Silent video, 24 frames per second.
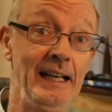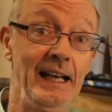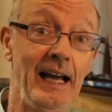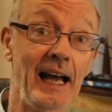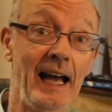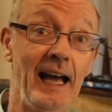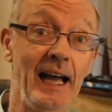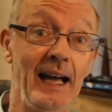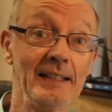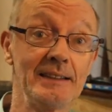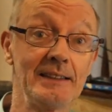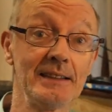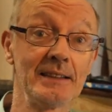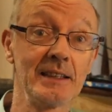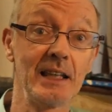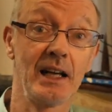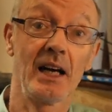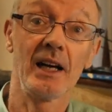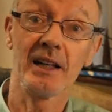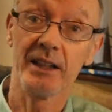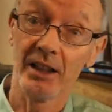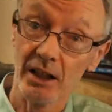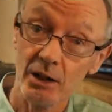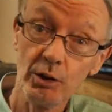And
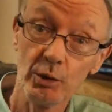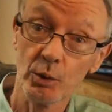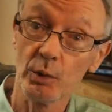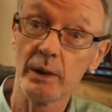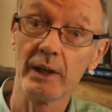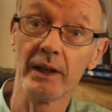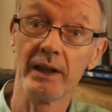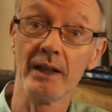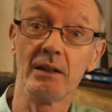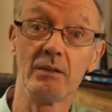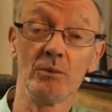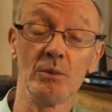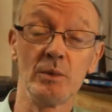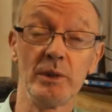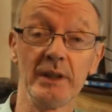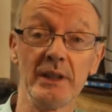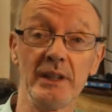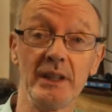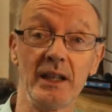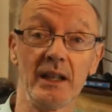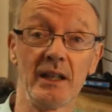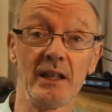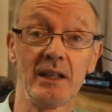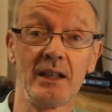I know
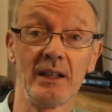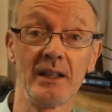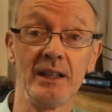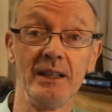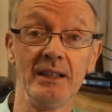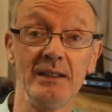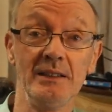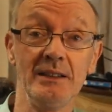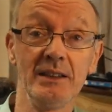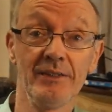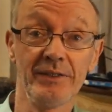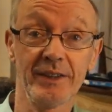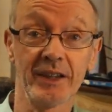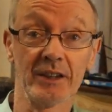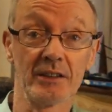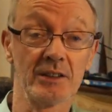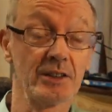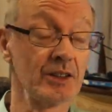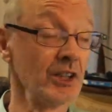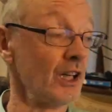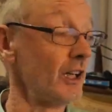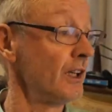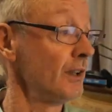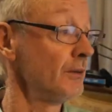we are in
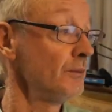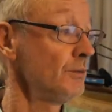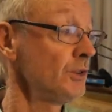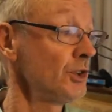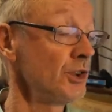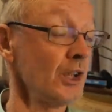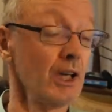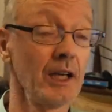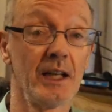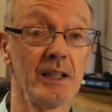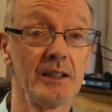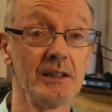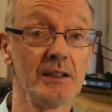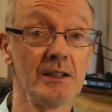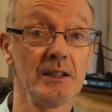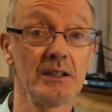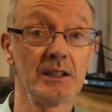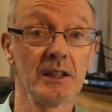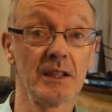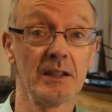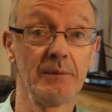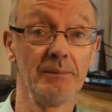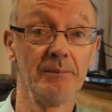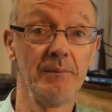difficult times, and
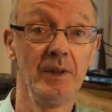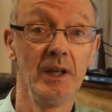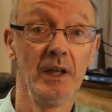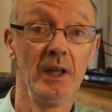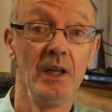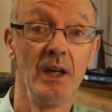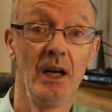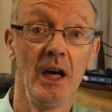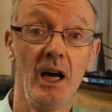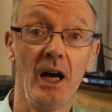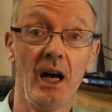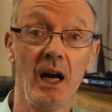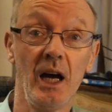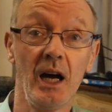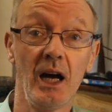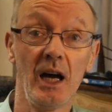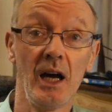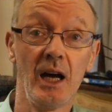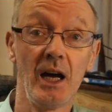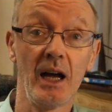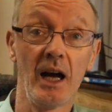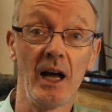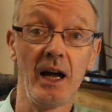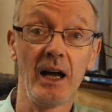
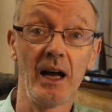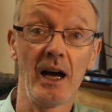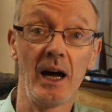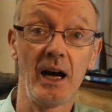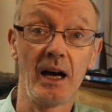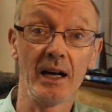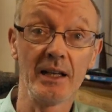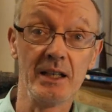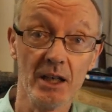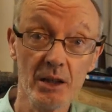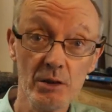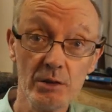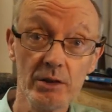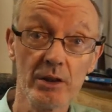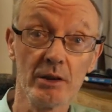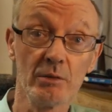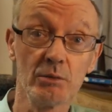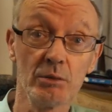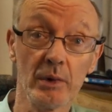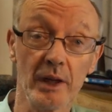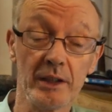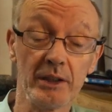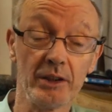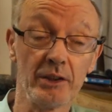I know
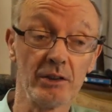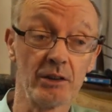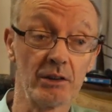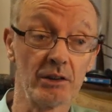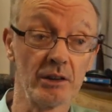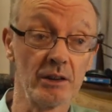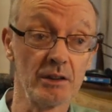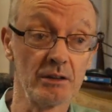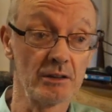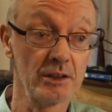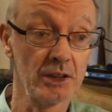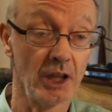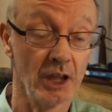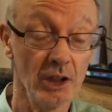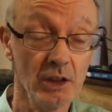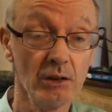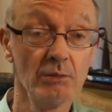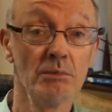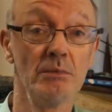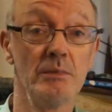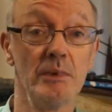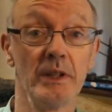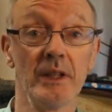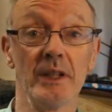that when you're at
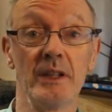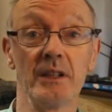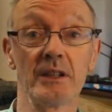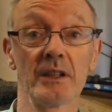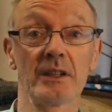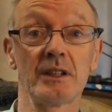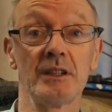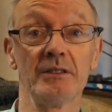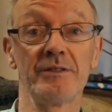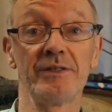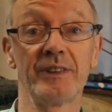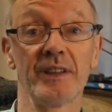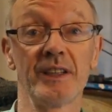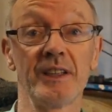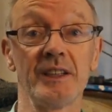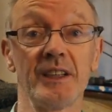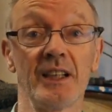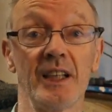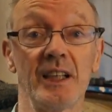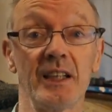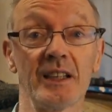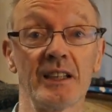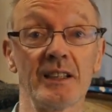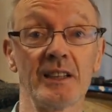home
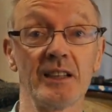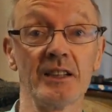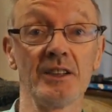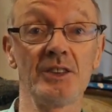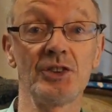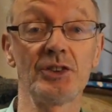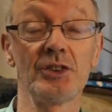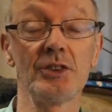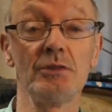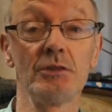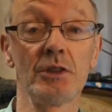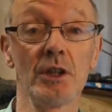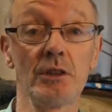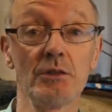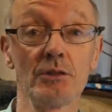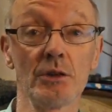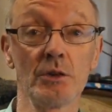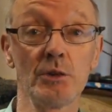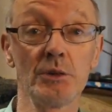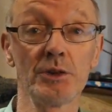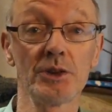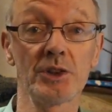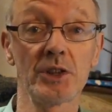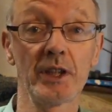confined like this, you don't
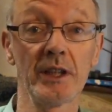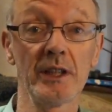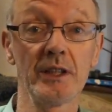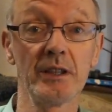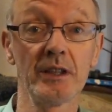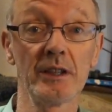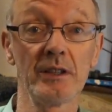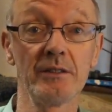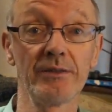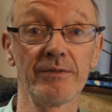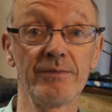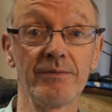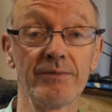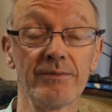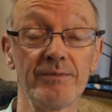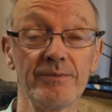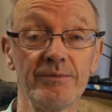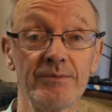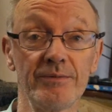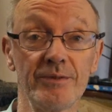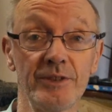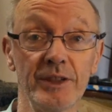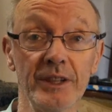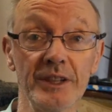always get the
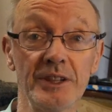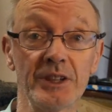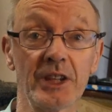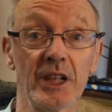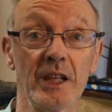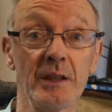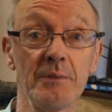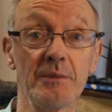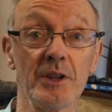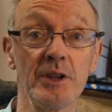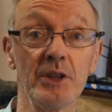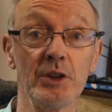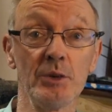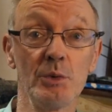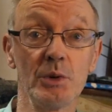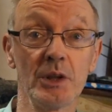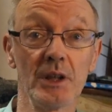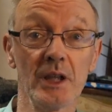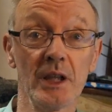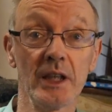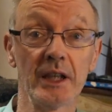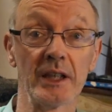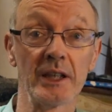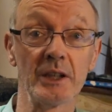free time that you
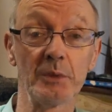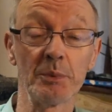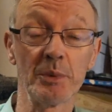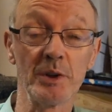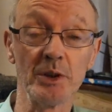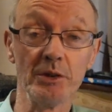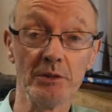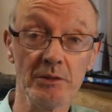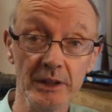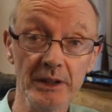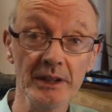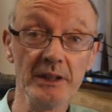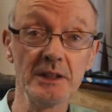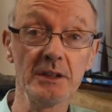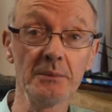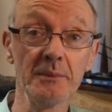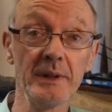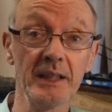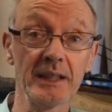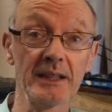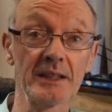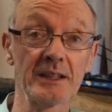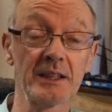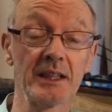would like, but you need to
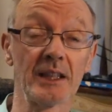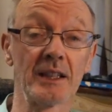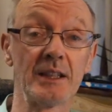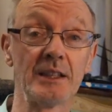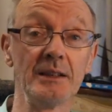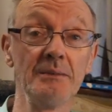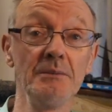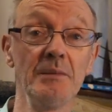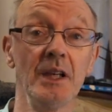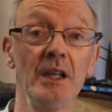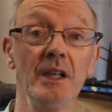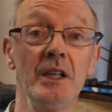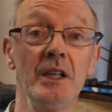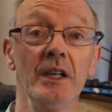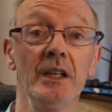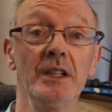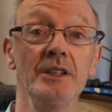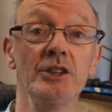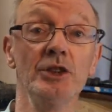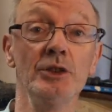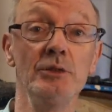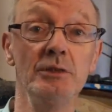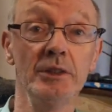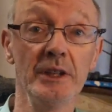make time.
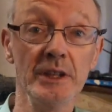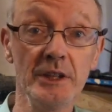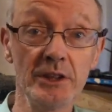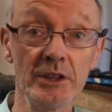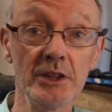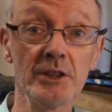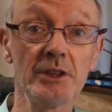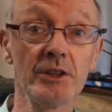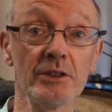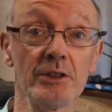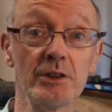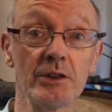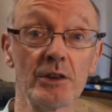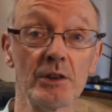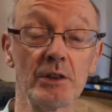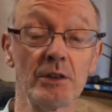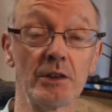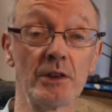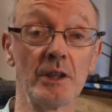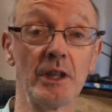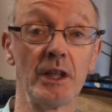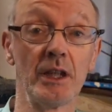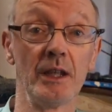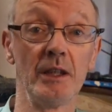You need to do
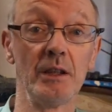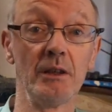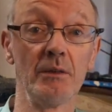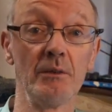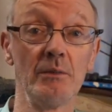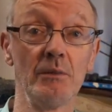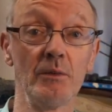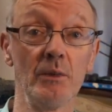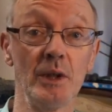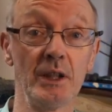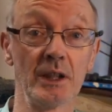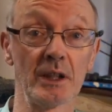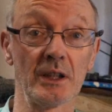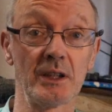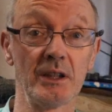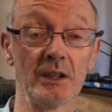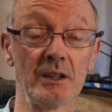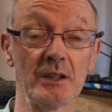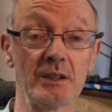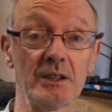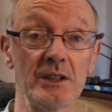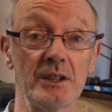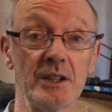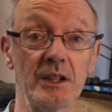your work
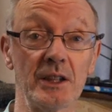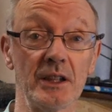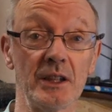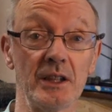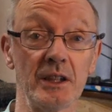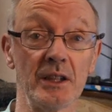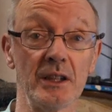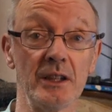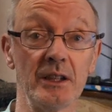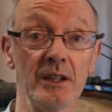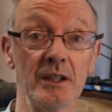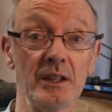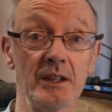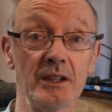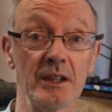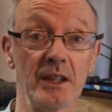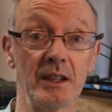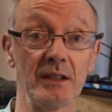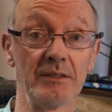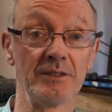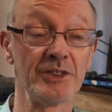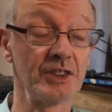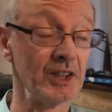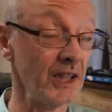that
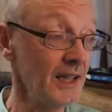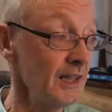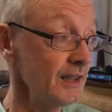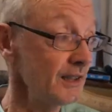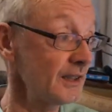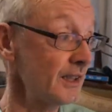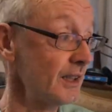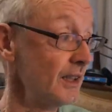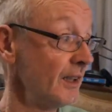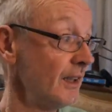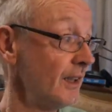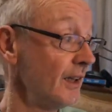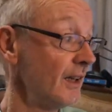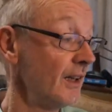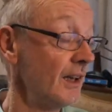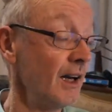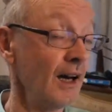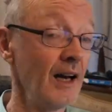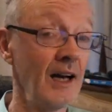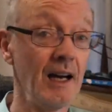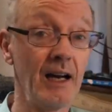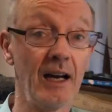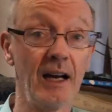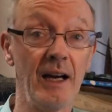I've set.
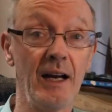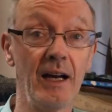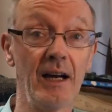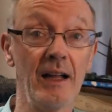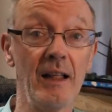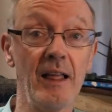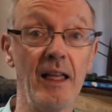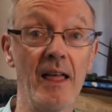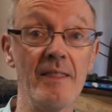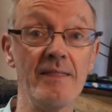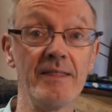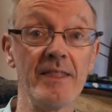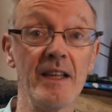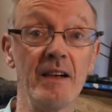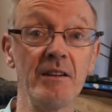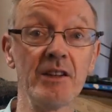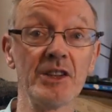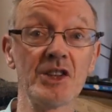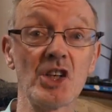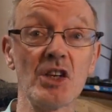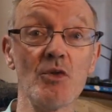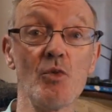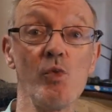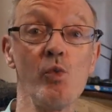There
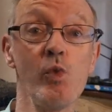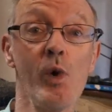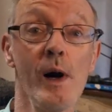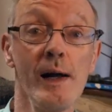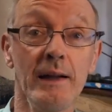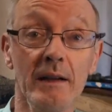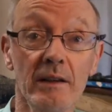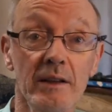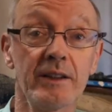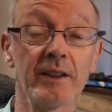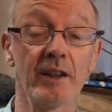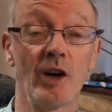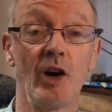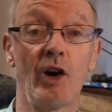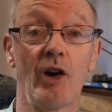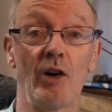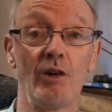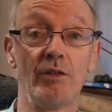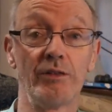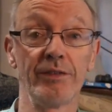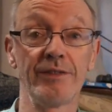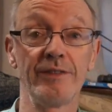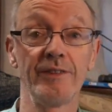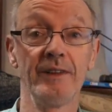is a wealth
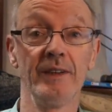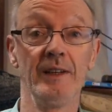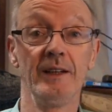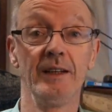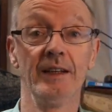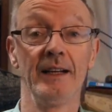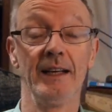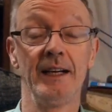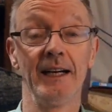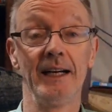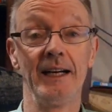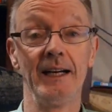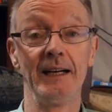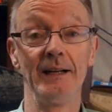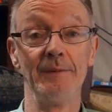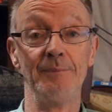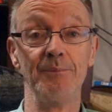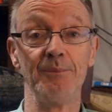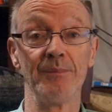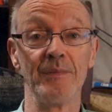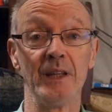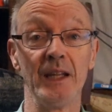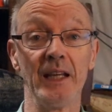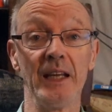of
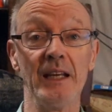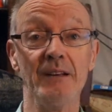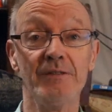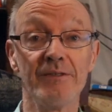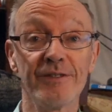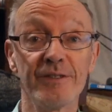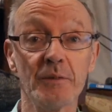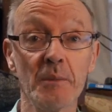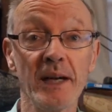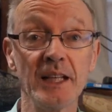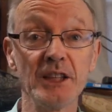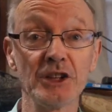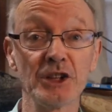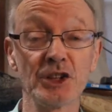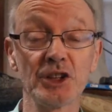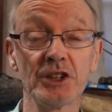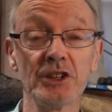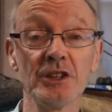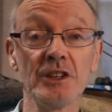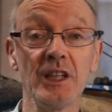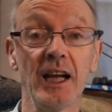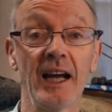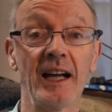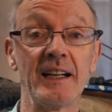
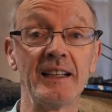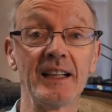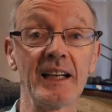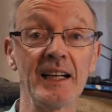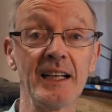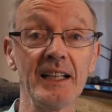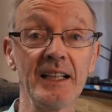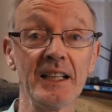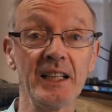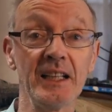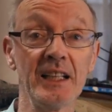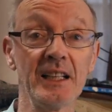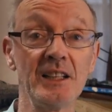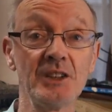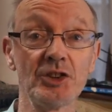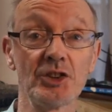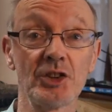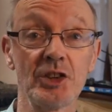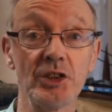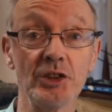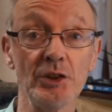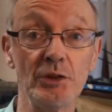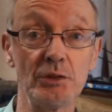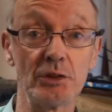information and
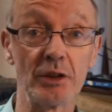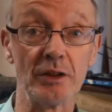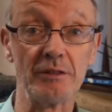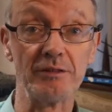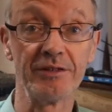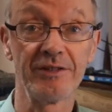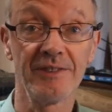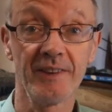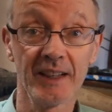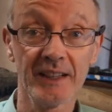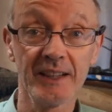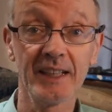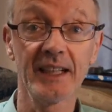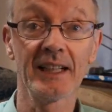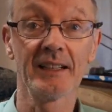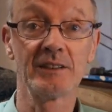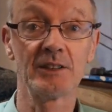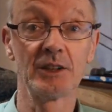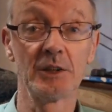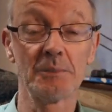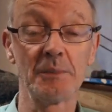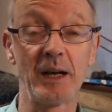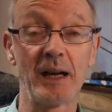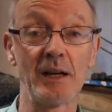ideas that you can find
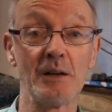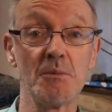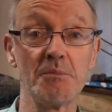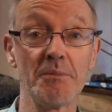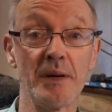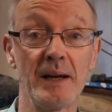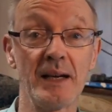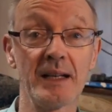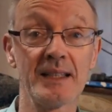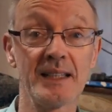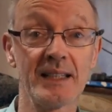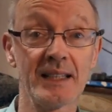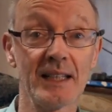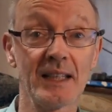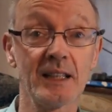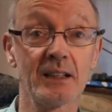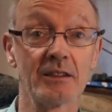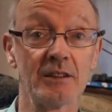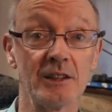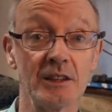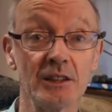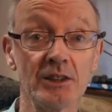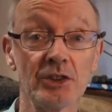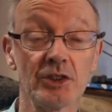out about
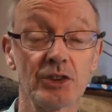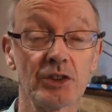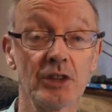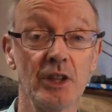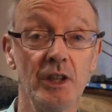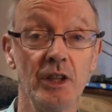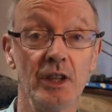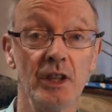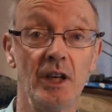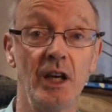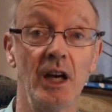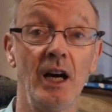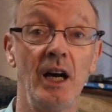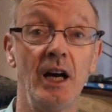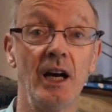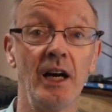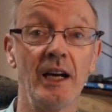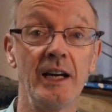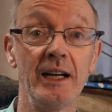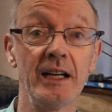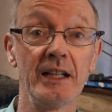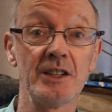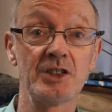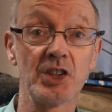Pythagoras.
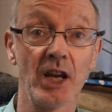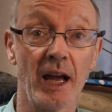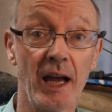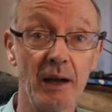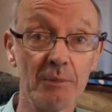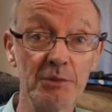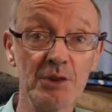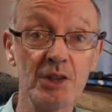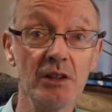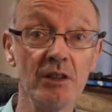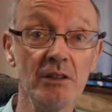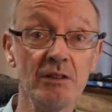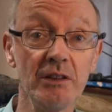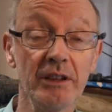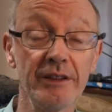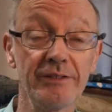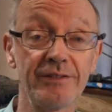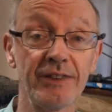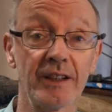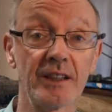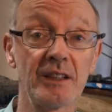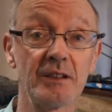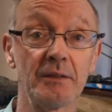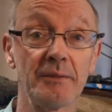It's absolutely
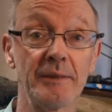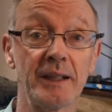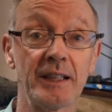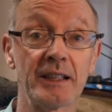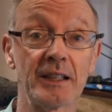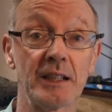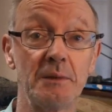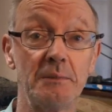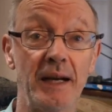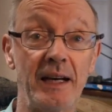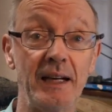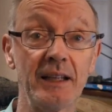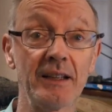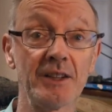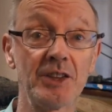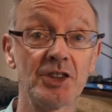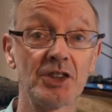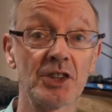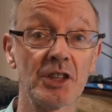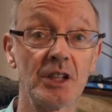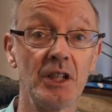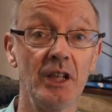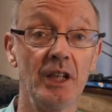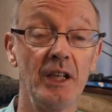fundamental
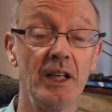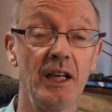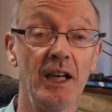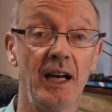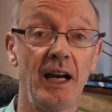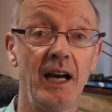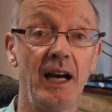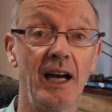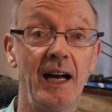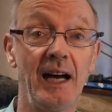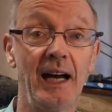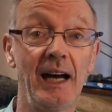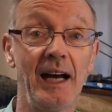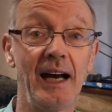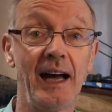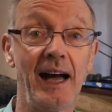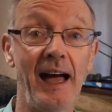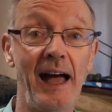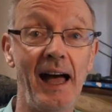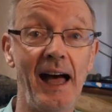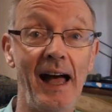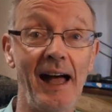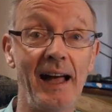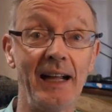maths,
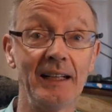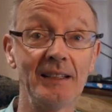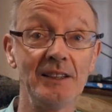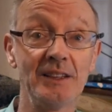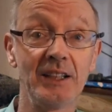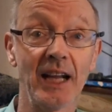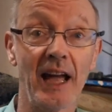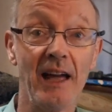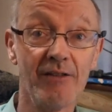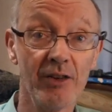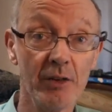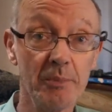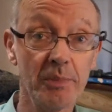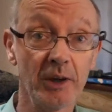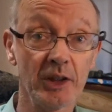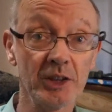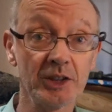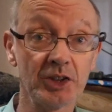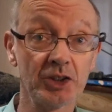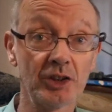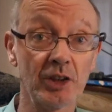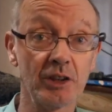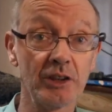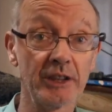and
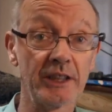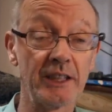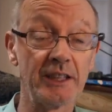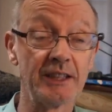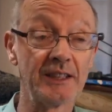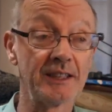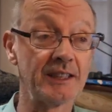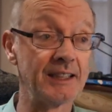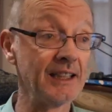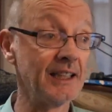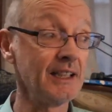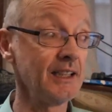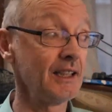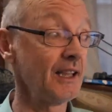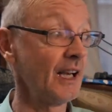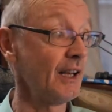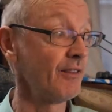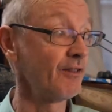everybody's got the internet.